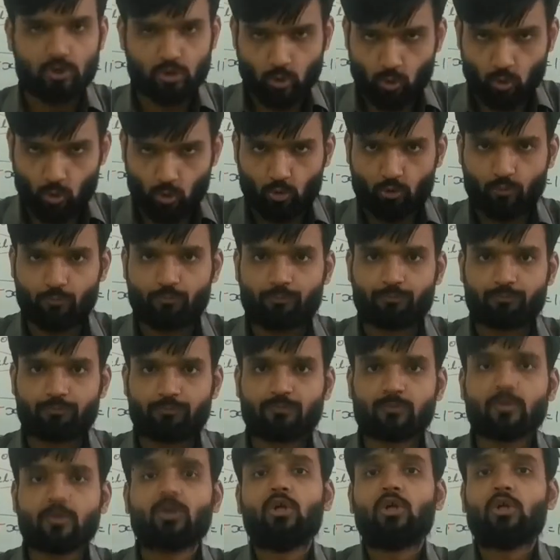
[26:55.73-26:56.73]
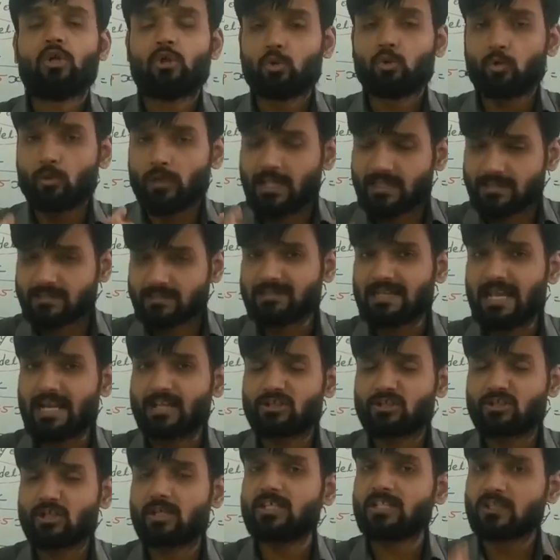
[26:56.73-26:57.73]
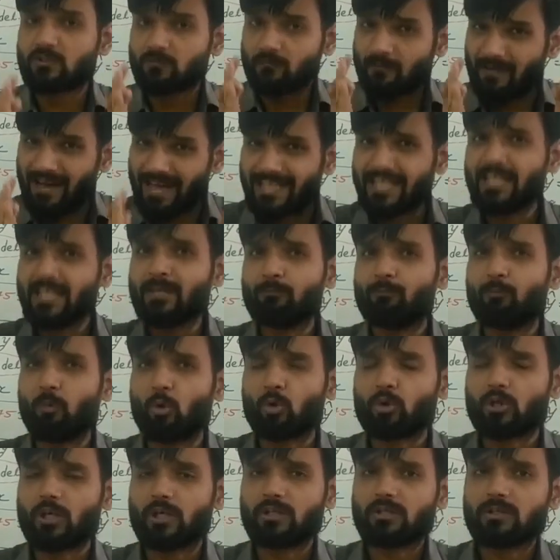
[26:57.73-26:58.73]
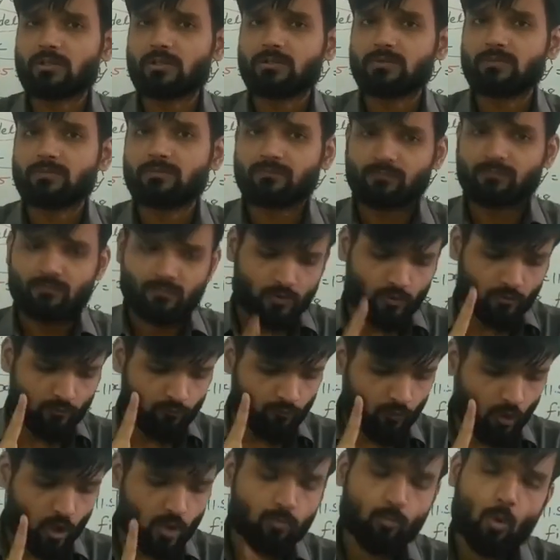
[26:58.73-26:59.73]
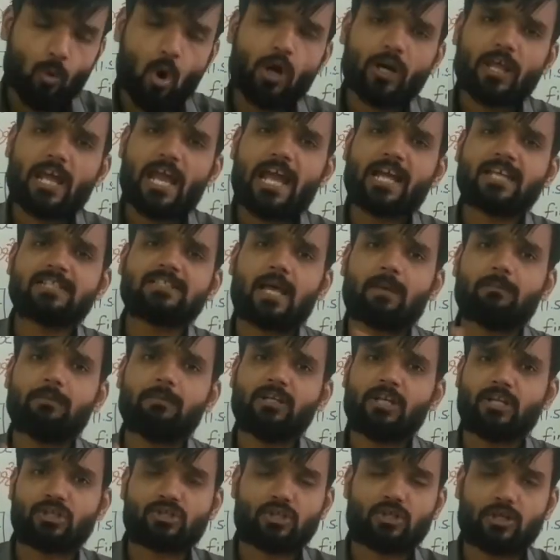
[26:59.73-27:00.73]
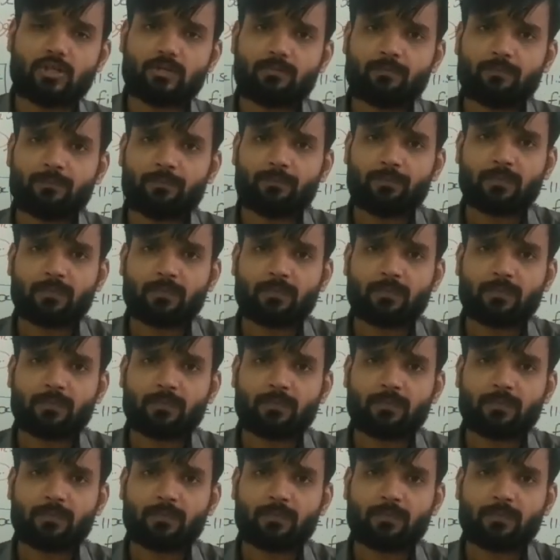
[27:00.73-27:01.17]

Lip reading: So today's lecture is very important for board examination,